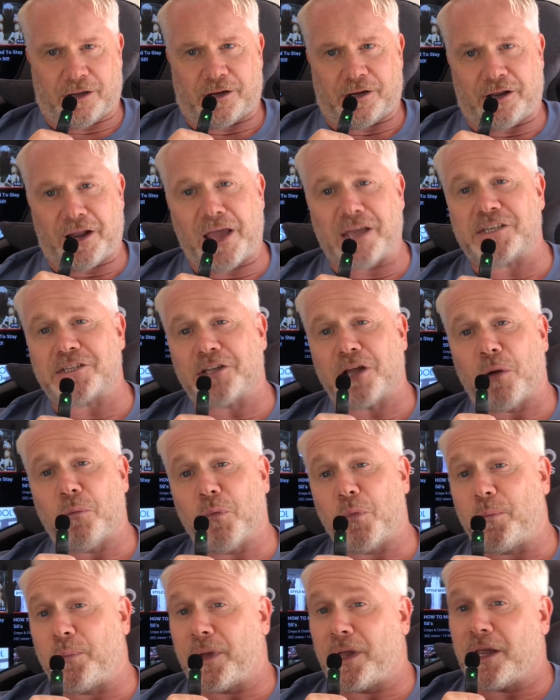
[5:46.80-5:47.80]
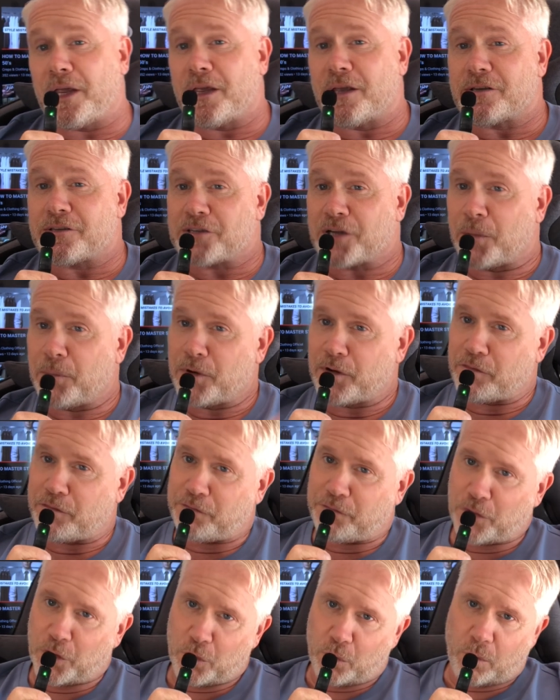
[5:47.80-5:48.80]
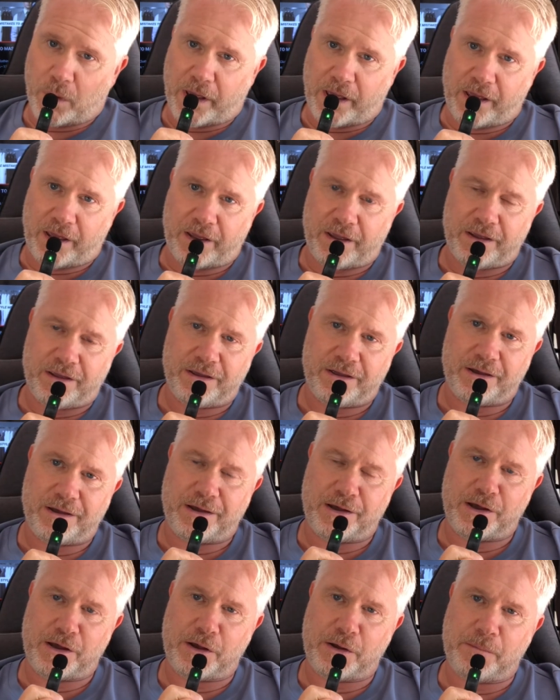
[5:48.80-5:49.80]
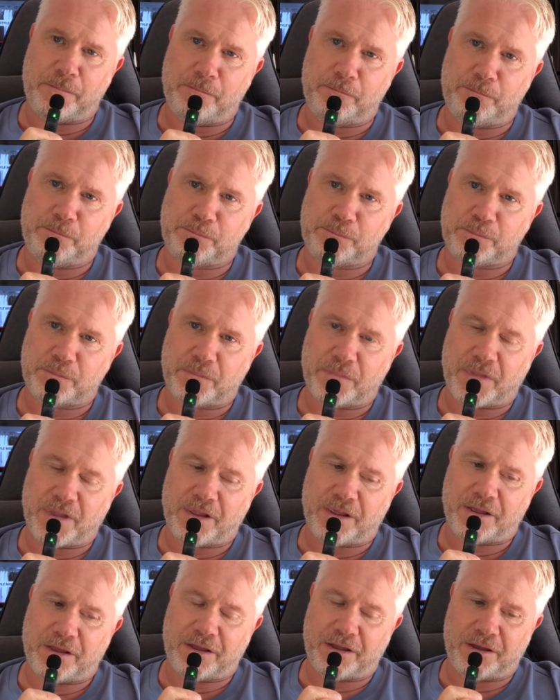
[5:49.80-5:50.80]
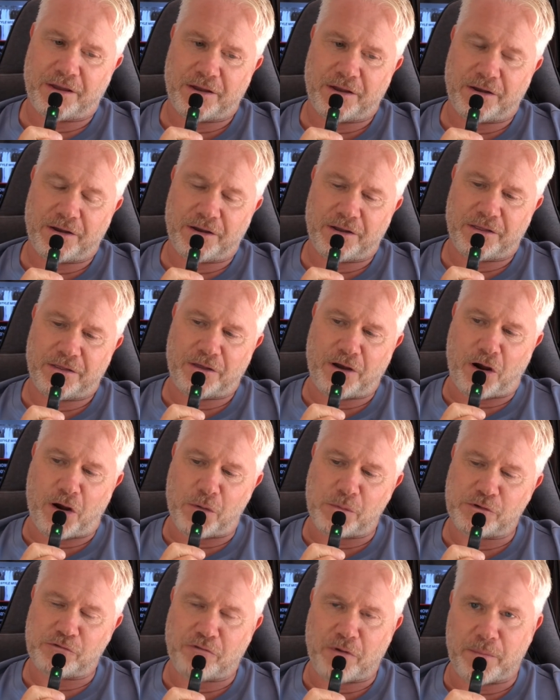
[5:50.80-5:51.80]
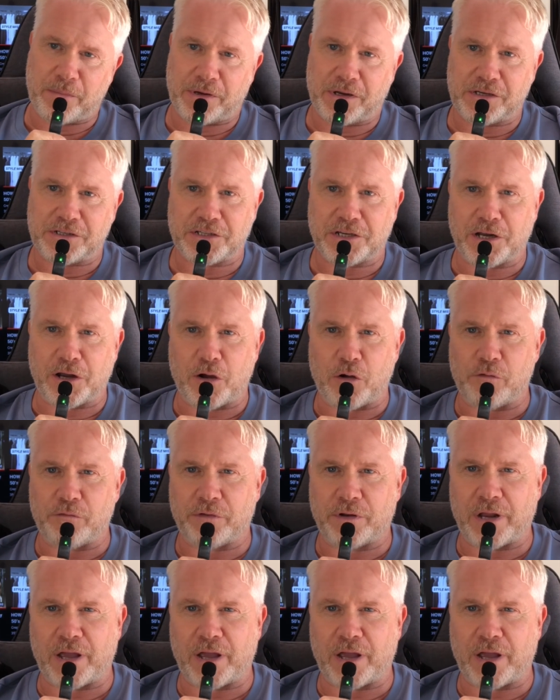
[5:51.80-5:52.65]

Next up would be some of the footwear that I was reminiscing over.